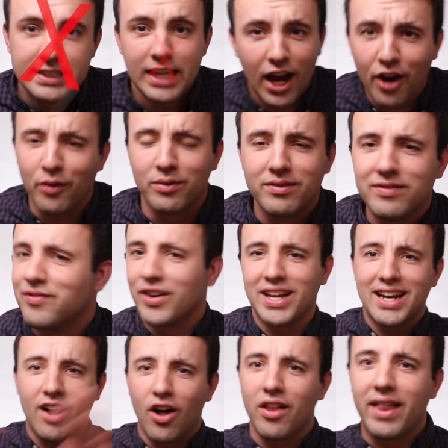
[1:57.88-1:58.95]
No,
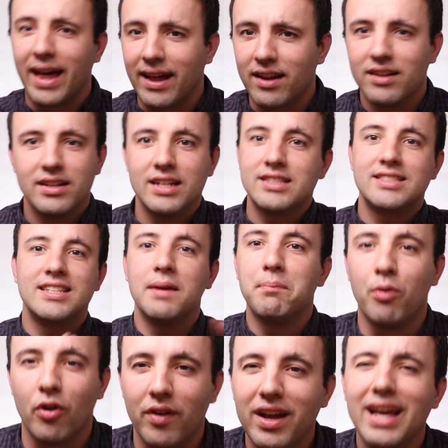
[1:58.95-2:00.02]
forget all that. It's
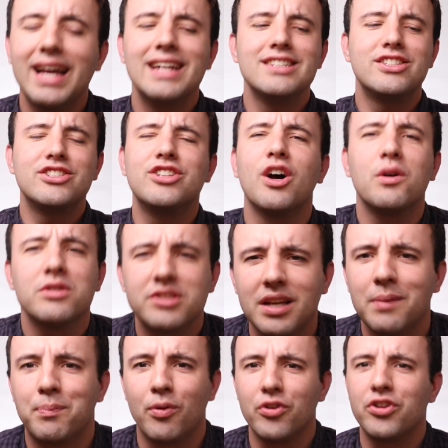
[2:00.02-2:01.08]
simple. It's so
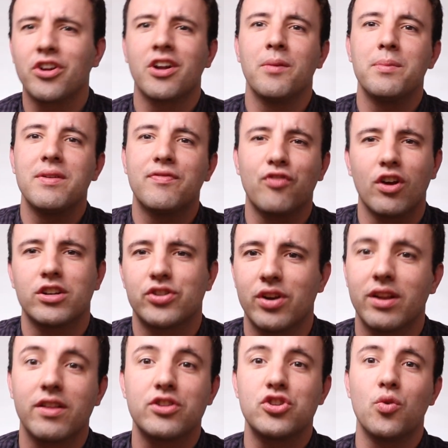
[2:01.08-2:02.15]
simple, you're gonna be
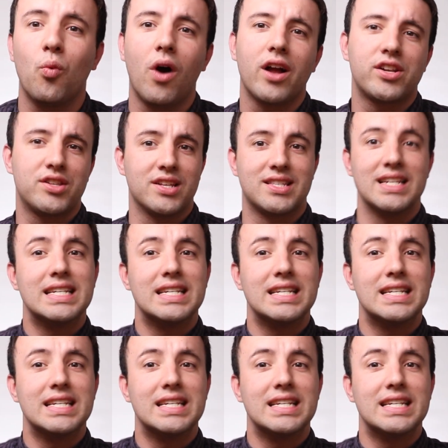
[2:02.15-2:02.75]
frustrated that you watched this